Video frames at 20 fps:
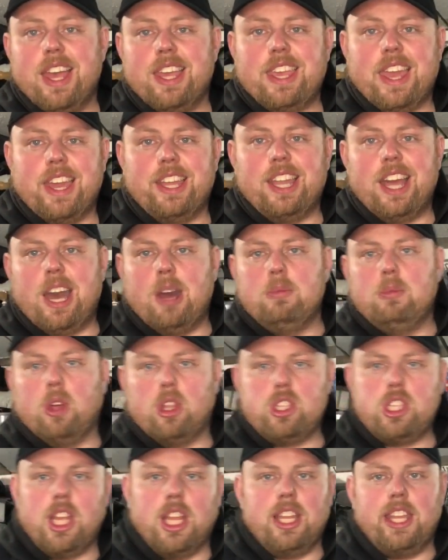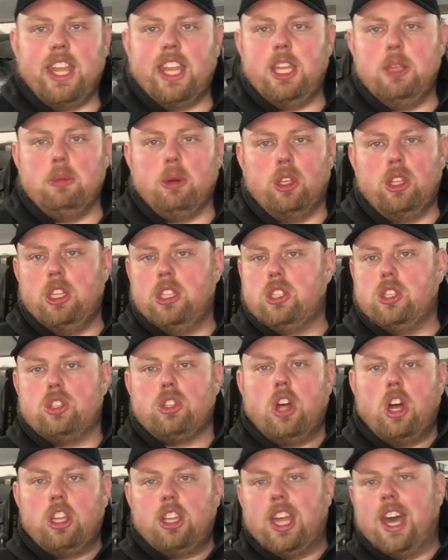Again, I'm not telling anybody to
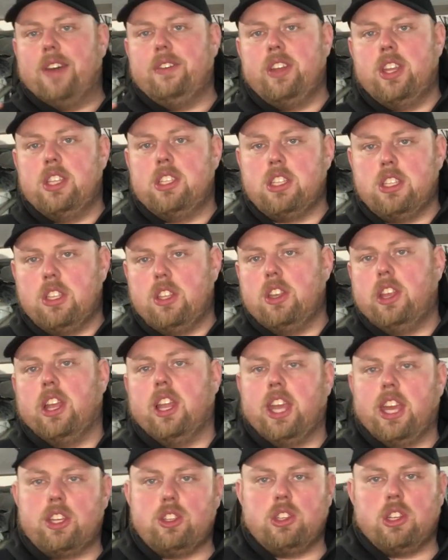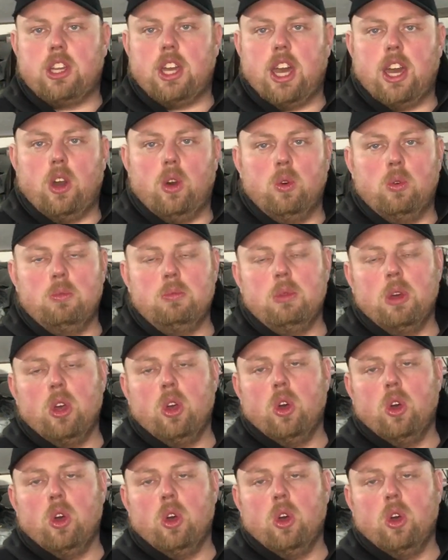start diving into the electric at home,